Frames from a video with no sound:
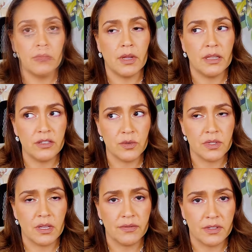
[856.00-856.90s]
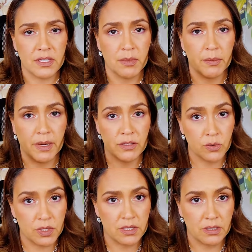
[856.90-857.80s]
and this was gifted to me by
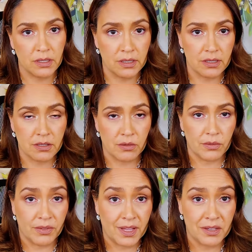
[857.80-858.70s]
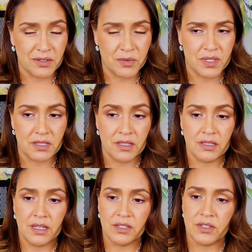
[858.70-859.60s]
Twisted Lily. So thank you, Twisted
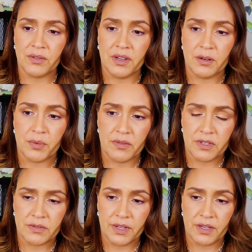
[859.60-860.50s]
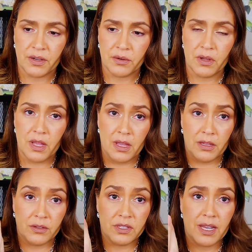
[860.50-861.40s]
Lily. I shared that in a previous video.
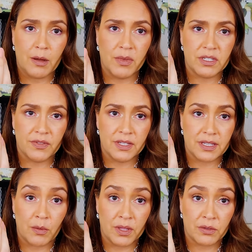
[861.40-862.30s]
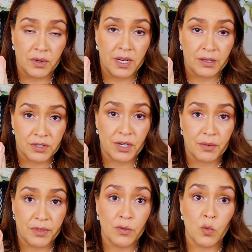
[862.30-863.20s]
You see how much of this I went through, and I'll share
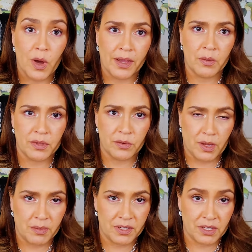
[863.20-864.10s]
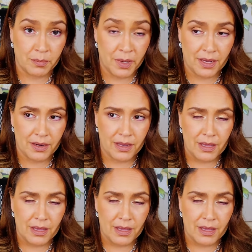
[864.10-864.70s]
with you why I went through that much in a bit.